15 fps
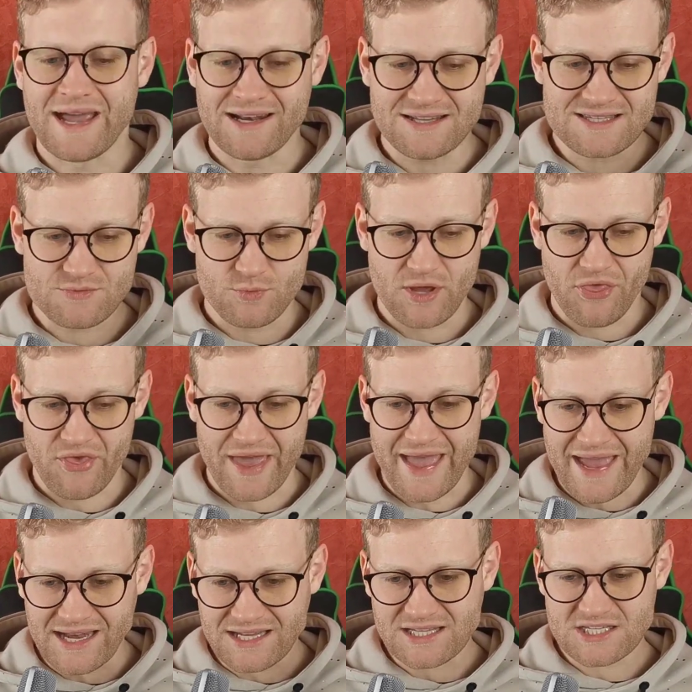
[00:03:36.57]
And it's with
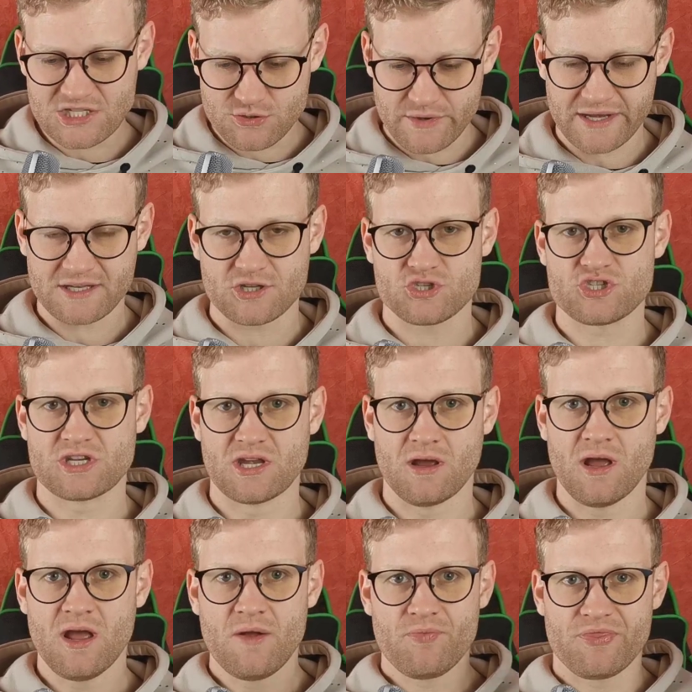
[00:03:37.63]
any
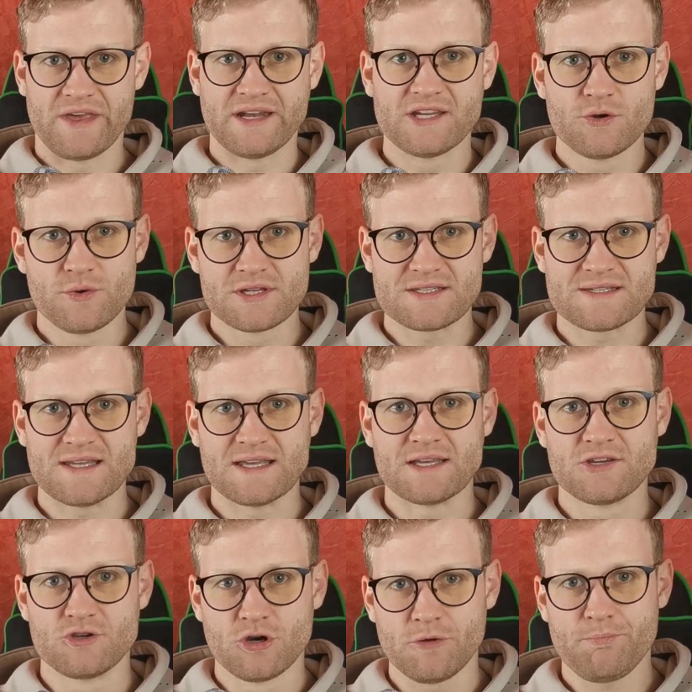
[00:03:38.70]
strategy that you will see
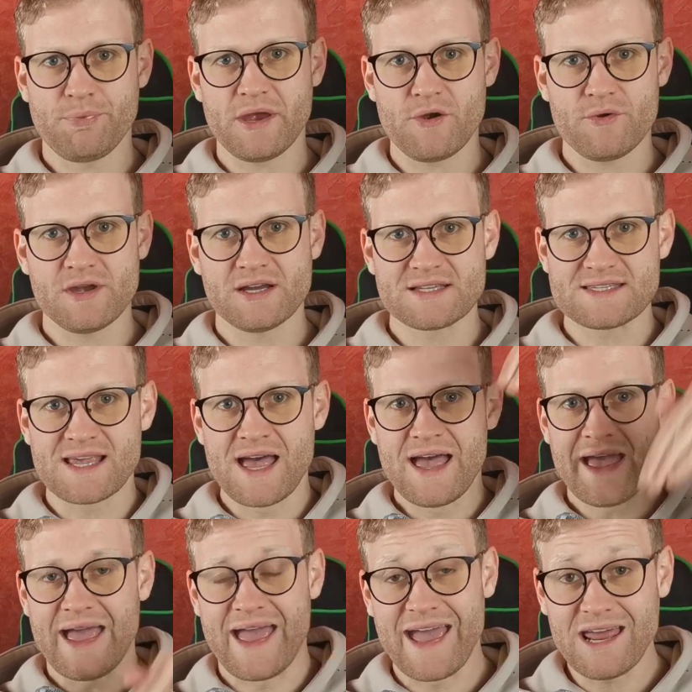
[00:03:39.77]
good periods
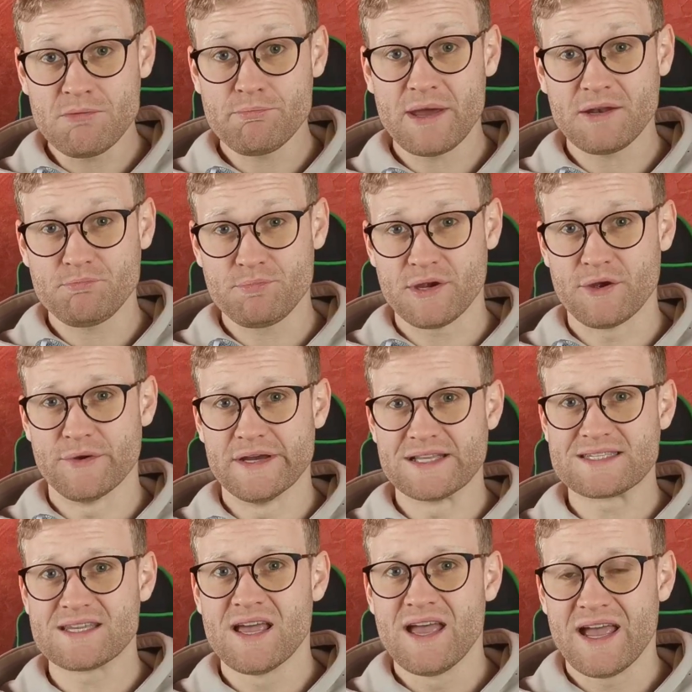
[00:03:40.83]
and bad
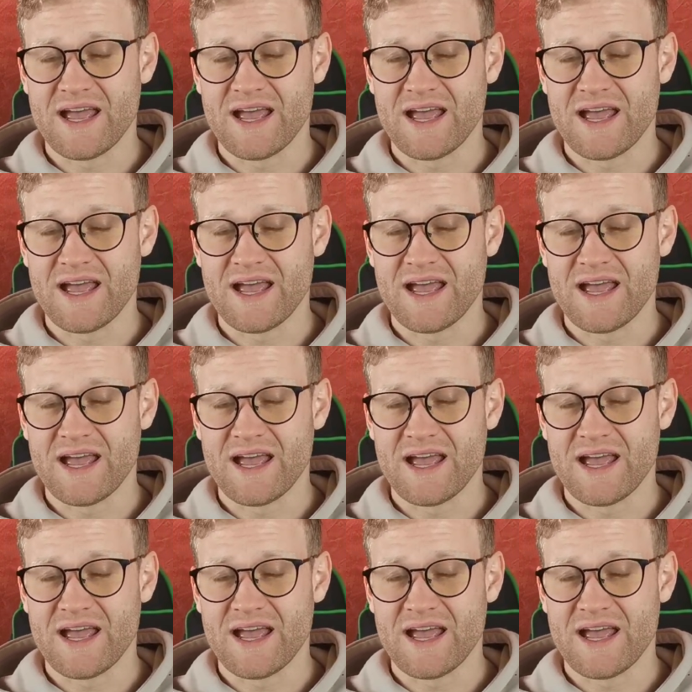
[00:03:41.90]
periods.